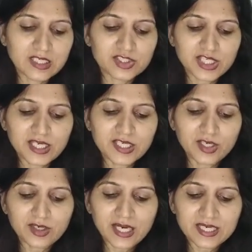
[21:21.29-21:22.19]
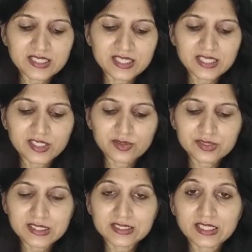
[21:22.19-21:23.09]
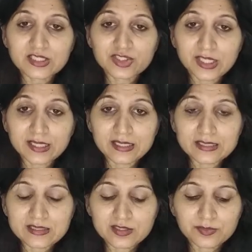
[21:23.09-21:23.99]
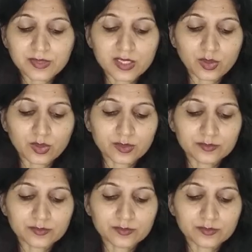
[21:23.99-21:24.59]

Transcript: Check your writing using the checklist below.